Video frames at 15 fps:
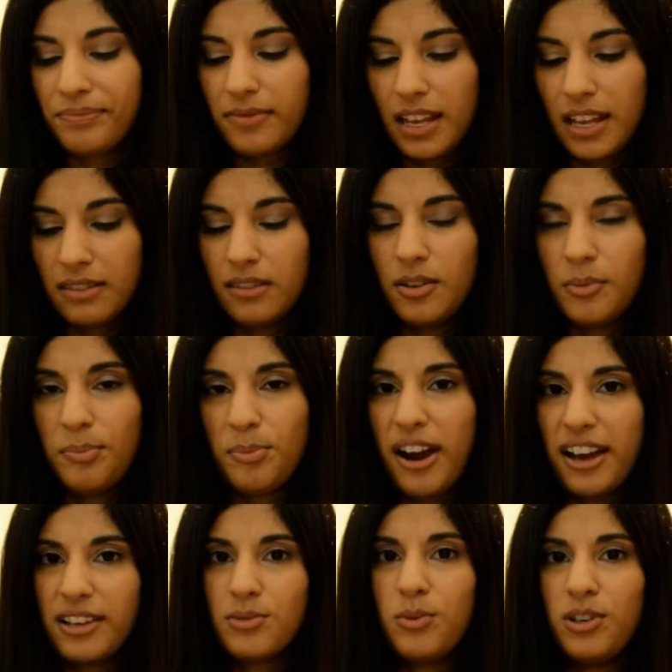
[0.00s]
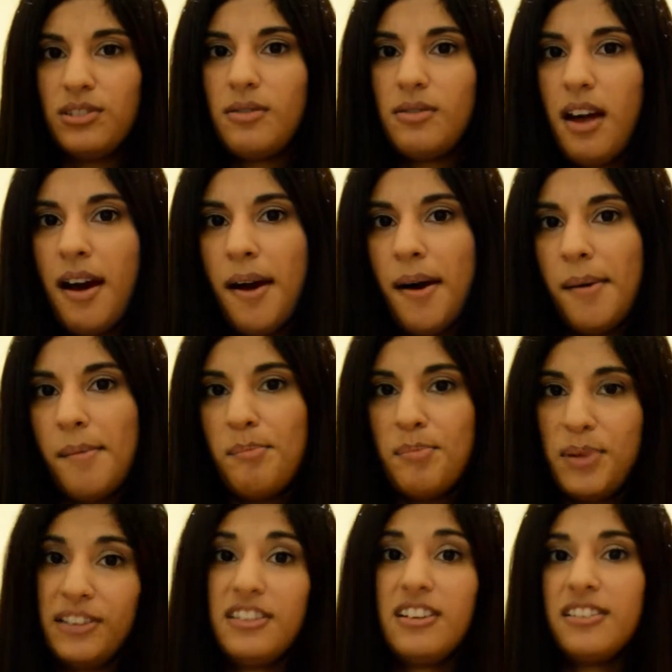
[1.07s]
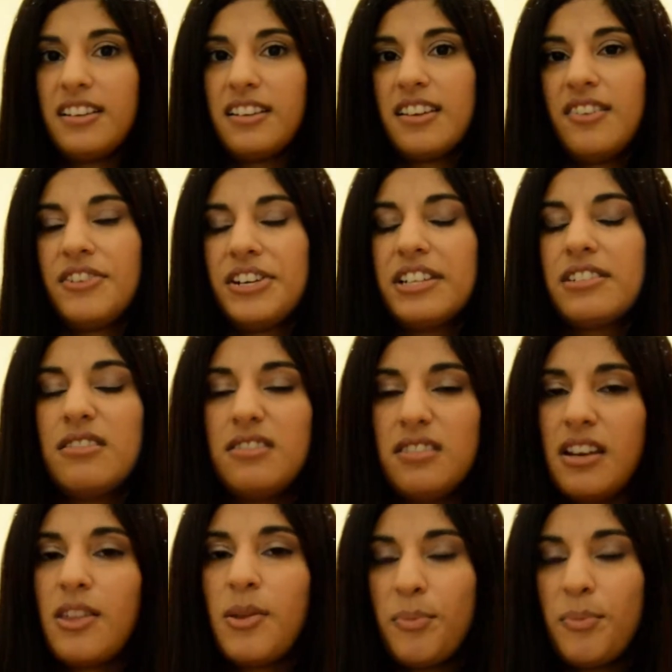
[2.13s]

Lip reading: that the price was better than here in Argentina.